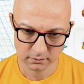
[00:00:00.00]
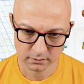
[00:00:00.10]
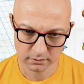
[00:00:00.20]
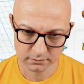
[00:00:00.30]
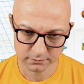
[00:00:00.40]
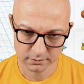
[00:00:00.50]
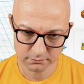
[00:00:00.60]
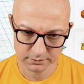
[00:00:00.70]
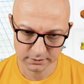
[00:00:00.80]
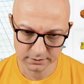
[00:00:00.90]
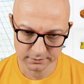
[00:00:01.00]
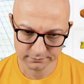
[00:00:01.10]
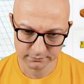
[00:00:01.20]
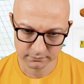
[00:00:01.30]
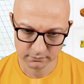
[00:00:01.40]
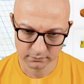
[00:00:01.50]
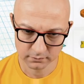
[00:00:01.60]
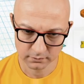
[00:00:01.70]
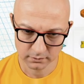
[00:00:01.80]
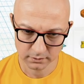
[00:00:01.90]
and here it is.
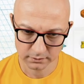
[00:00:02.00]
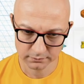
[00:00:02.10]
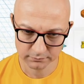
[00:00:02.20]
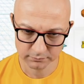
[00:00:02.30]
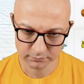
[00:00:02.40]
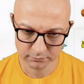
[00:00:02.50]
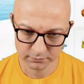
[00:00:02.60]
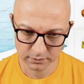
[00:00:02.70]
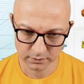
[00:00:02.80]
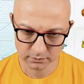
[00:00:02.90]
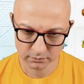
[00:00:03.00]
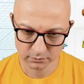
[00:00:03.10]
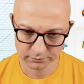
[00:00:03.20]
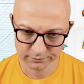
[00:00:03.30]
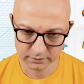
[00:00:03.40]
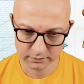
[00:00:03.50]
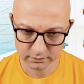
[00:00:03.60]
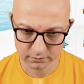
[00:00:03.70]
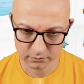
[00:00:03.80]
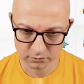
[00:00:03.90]
It is, you see that
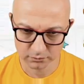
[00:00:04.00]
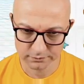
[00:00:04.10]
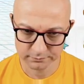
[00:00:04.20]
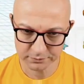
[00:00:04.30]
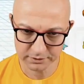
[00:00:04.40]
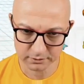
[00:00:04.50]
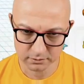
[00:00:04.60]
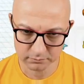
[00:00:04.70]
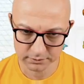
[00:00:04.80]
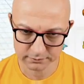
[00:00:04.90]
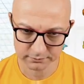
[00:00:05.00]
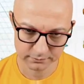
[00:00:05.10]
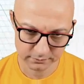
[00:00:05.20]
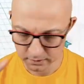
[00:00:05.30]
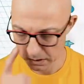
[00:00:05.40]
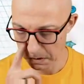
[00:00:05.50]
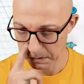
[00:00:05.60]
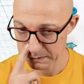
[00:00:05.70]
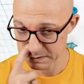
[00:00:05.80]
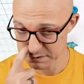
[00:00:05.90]
the hole is bigger, but
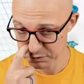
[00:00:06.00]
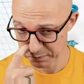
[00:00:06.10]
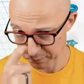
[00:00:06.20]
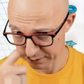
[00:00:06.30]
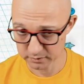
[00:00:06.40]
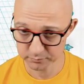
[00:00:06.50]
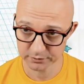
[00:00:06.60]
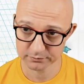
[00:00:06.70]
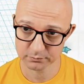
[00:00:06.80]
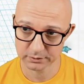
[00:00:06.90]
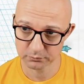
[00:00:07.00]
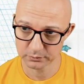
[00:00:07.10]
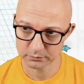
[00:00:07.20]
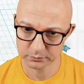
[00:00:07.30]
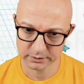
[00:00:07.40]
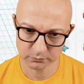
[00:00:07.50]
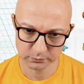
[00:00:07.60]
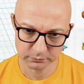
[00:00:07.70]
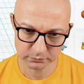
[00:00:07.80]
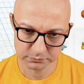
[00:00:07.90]
it doesn't really matter because we
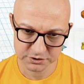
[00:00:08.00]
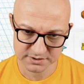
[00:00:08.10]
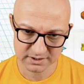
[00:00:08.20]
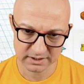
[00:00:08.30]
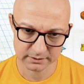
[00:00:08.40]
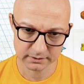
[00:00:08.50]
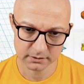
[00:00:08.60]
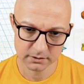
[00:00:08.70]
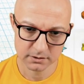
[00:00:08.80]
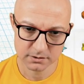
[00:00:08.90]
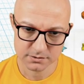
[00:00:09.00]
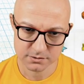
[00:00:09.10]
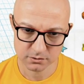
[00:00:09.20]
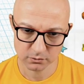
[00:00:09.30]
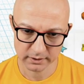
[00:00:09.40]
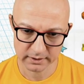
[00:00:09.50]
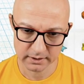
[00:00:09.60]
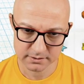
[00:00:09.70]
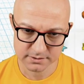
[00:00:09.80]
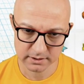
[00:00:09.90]
will be just cutting. So
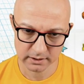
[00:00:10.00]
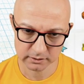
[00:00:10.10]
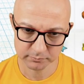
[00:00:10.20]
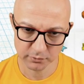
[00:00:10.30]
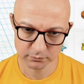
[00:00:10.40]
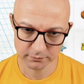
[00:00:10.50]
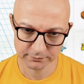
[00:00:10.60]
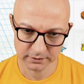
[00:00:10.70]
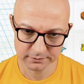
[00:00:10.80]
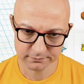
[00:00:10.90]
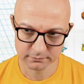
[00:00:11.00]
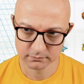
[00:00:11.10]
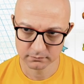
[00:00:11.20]
again, select both of these